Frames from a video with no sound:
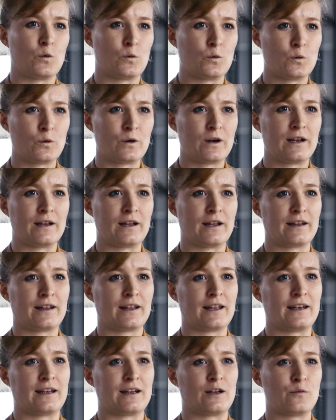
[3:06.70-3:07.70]
or I
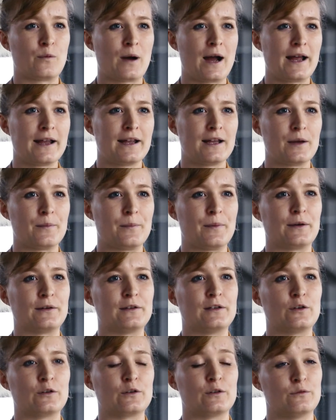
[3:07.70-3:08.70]
can inquire about
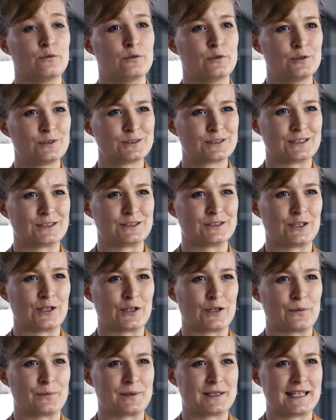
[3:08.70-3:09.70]
local rules and
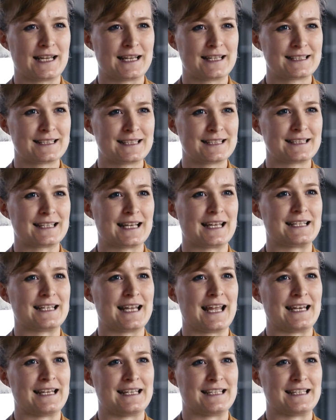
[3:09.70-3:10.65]
circumstances at any